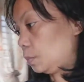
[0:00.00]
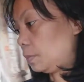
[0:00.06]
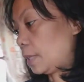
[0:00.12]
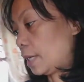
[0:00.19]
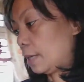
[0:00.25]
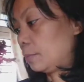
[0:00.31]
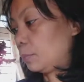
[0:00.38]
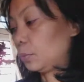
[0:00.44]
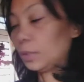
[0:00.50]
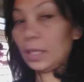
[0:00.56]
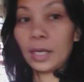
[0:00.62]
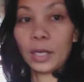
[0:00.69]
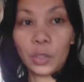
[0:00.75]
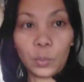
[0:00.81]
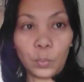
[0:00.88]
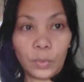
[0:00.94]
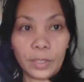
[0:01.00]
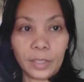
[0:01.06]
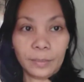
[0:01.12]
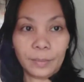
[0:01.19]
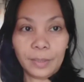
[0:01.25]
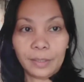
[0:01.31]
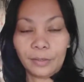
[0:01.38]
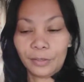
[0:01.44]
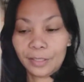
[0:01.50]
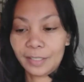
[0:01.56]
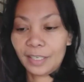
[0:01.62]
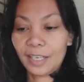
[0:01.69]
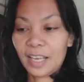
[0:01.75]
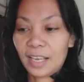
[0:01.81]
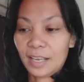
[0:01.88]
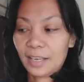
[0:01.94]
Yeah, I put a lot of water because
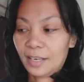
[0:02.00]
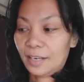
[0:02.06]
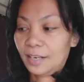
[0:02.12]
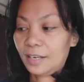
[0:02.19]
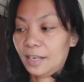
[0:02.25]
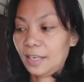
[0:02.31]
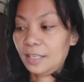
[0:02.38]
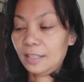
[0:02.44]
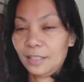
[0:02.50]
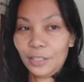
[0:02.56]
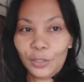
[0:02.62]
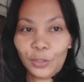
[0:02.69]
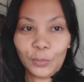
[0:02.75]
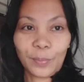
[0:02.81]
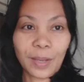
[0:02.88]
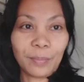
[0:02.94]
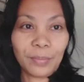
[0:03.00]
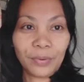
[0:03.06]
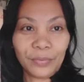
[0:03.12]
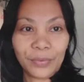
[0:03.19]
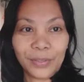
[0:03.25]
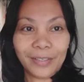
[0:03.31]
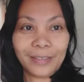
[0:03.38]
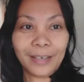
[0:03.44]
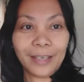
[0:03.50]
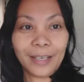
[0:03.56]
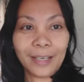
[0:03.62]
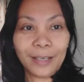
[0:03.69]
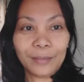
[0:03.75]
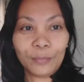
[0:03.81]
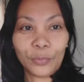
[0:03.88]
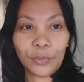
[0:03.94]
in this soup I prefer
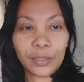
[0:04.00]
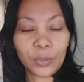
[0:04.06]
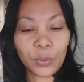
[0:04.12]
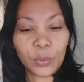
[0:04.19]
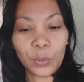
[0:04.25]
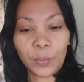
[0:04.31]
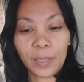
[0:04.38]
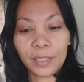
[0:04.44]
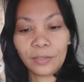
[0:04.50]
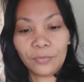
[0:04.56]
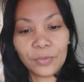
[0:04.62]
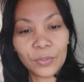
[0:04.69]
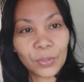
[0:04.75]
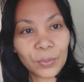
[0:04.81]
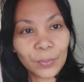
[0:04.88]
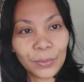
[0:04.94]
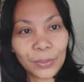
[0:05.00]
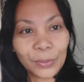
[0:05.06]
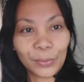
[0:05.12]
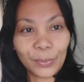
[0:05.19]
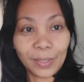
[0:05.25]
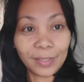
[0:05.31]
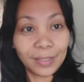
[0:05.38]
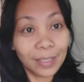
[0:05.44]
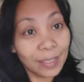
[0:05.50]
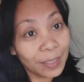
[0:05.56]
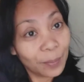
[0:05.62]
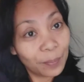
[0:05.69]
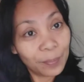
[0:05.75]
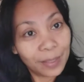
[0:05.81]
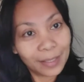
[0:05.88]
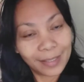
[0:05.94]
drinking more the soup and the vegetables rather than the
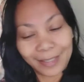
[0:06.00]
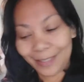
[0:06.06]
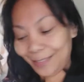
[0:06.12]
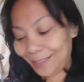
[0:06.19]
meat.